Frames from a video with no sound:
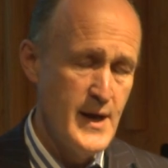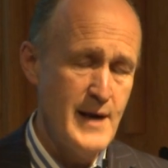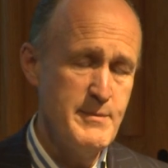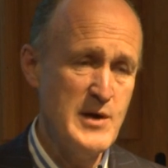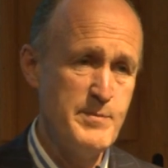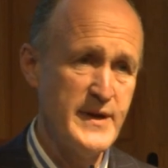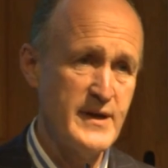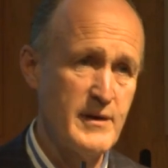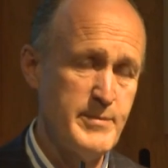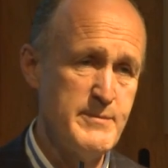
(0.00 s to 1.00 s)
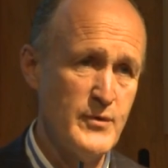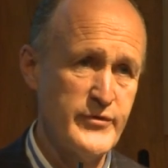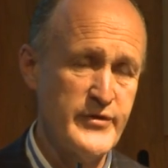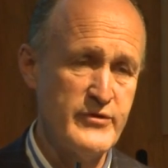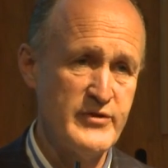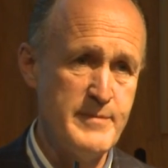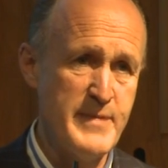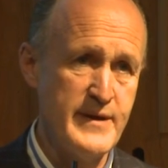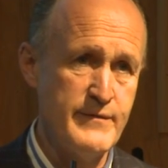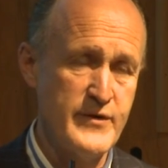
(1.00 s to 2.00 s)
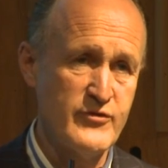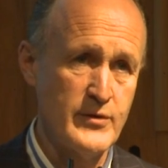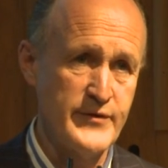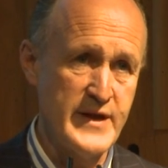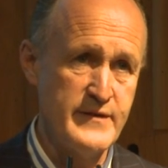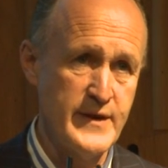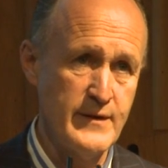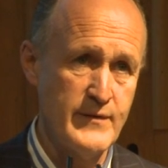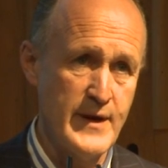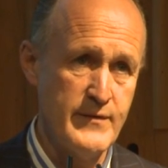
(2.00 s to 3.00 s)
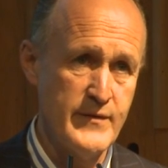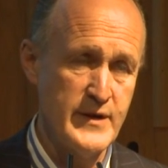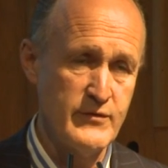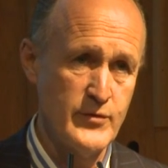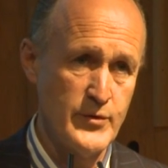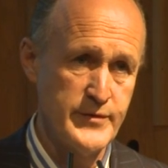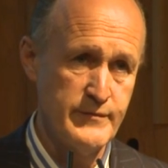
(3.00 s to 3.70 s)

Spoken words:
I'm hoping it'll be more socially beneficial dating than the sort